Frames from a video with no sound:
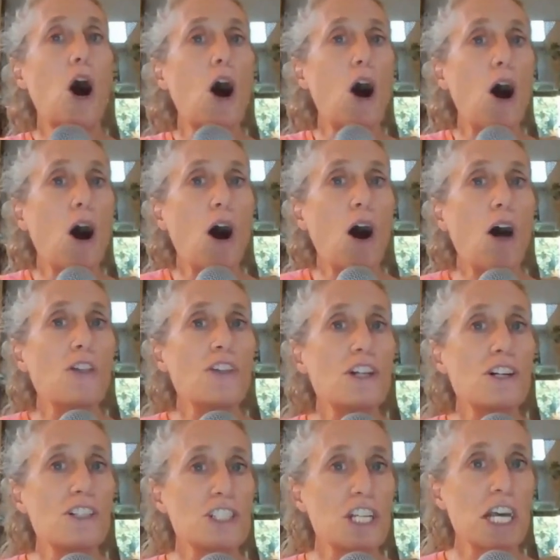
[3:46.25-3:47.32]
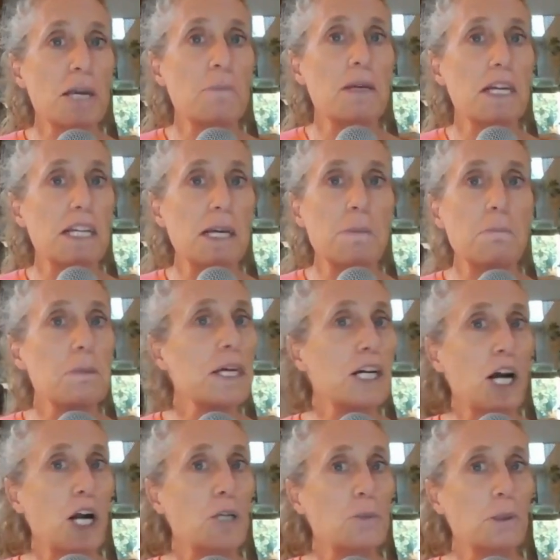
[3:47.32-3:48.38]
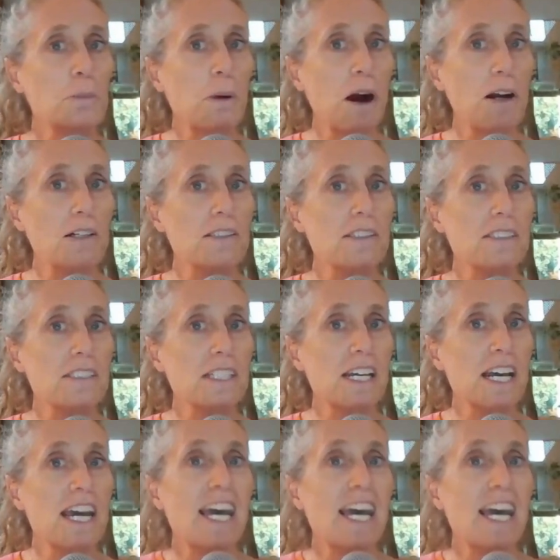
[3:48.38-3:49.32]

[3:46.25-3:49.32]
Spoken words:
all their shame in a big cardboard box